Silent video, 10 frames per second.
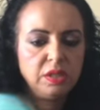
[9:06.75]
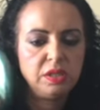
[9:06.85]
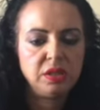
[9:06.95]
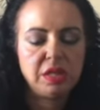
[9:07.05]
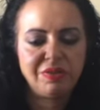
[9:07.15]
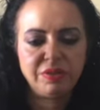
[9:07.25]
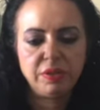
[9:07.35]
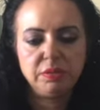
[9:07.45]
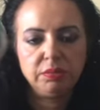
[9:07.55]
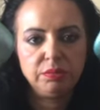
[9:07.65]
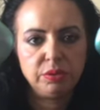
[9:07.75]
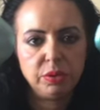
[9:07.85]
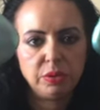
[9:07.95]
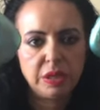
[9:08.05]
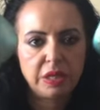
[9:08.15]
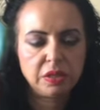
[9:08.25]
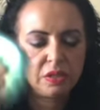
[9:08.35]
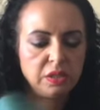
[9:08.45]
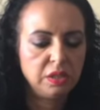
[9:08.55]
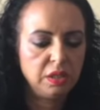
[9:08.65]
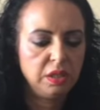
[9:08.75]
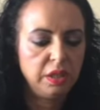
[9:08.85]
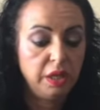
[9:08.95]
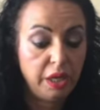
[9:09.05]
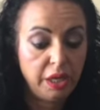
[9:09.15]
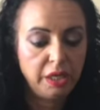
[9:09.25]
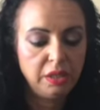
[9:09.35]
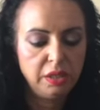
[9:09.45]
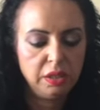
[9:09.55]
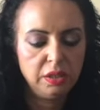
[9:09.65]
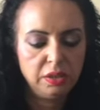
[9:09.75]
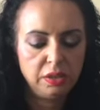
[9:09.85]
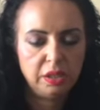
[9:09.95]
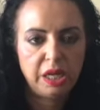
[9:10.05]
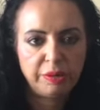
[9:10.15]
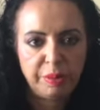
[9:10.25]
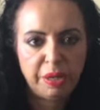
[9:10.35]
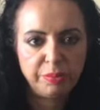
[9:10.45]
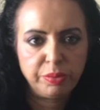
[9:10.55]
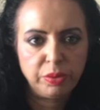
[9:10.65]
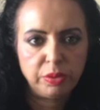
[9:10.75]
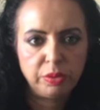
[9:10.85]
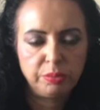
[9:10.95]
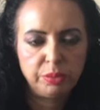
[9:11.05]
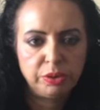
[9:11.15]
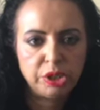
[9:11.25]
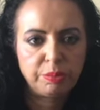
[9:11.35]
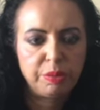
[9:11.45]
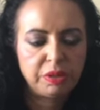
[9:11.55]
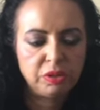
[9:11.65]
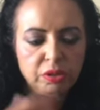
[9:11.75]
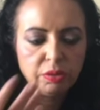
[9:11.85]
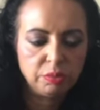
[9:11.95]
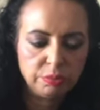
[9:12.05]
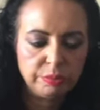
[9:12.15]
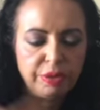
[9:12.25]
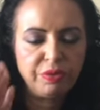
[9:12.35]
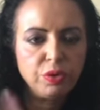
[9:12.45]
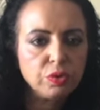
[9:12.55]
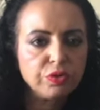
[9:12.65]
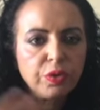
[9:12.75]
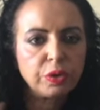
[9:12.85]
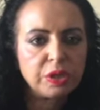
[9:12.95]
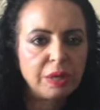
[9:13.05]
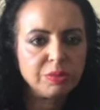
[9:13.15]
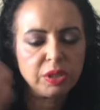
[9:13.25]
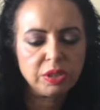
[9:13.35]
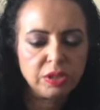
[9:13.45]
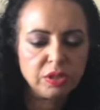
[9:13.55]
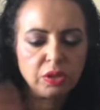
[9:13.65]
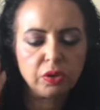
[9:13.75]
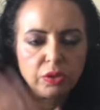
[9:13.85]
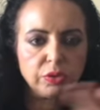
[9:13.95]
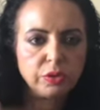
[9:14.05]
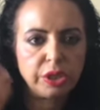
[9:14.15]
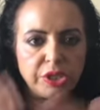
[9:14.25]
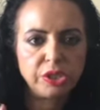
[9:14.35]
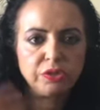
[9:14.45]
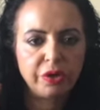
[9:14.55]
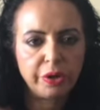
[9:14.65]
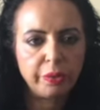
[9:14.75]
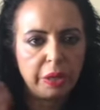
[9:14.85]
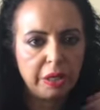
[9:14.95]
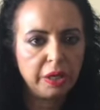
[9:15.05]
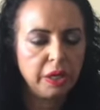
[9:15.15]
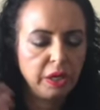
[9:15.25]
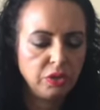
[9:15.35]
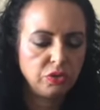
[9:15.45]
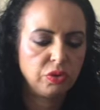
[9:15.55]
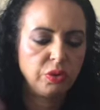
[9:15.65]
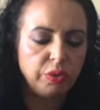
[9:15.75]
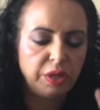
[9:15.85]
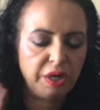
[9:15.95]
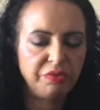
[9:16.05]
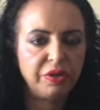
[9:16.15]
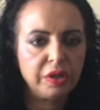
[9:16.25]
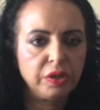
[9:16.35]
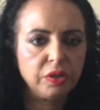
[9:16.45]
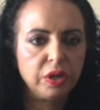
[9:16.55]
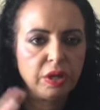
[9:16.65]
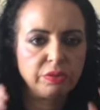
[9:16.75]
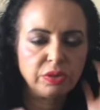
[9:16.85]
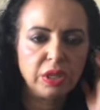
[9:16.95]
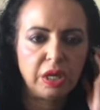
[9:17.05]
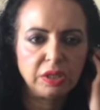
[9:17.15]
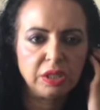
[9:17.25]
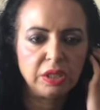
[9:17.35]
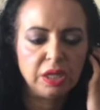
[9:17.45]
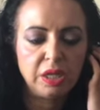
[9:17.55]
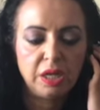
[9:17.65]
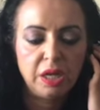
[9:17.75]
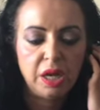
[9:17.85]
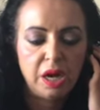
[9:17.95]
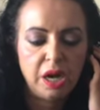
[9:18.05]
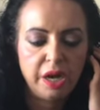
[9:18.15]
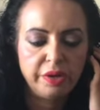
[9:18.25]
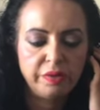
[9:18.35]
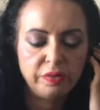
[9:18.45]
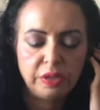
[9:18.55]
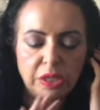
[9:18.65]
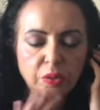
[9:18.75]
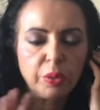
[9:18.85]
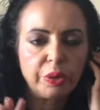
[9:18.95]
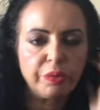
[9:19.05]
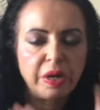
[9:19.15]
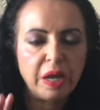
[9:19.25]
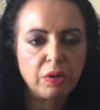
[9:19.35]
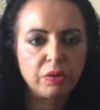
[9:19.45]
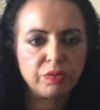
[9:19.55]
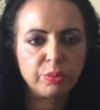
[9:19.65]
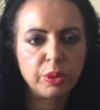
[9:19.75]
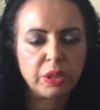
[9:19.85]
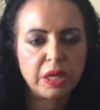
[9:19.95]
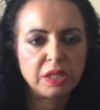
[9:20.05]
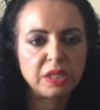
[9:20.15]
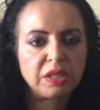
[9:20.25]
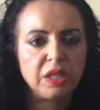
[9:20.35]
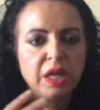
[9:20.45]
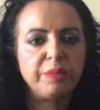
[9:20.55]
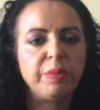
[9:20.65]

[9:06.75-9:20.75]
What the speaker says: 7 products in the Get Baked project. But if you use 4 times, it's the rotation is very quick. So I think until I don't want to run out of products until I